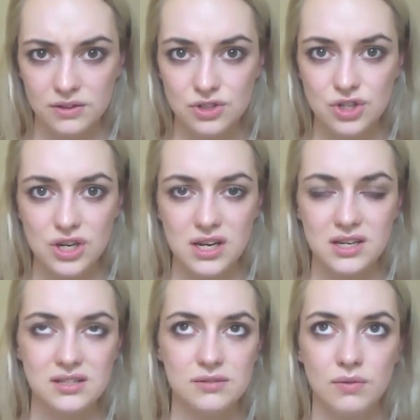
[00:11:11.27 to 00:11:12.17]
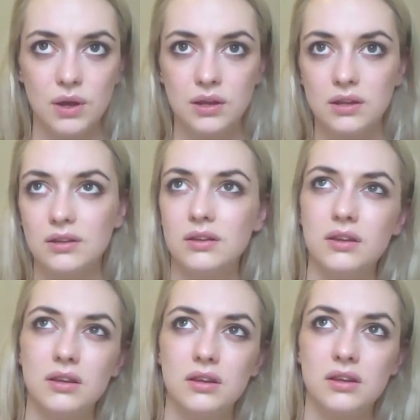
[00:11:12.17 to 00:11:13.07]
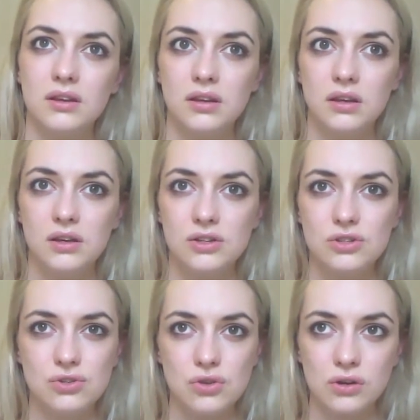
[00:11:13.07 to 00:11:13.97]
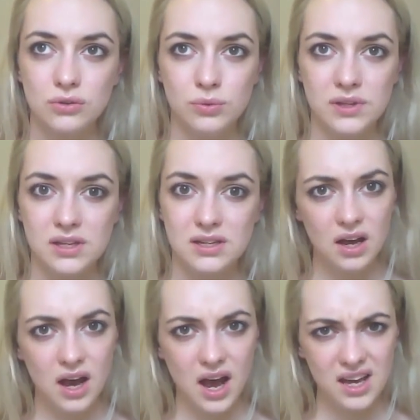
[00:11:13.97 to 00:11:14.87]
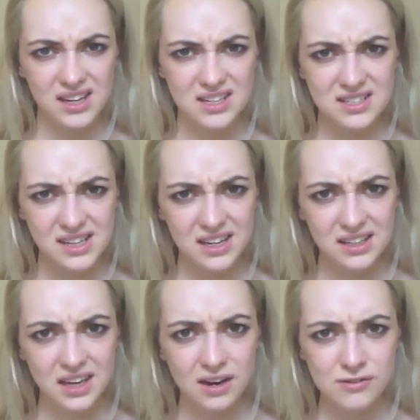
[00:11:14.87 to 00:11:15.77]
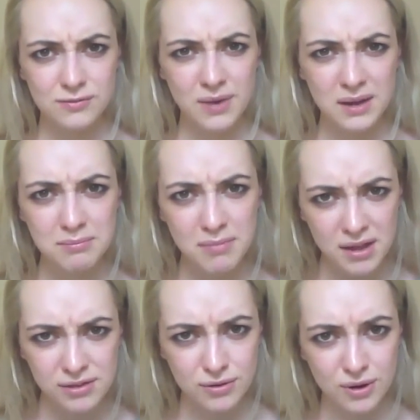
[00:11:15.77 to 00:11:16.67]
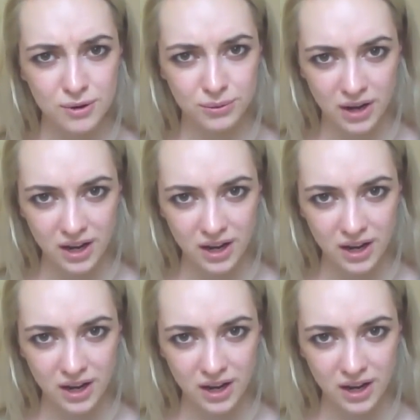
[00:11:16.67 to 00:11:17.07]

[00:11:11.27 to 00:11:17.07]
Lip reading: She's struggled with it. I can take care of my mother, all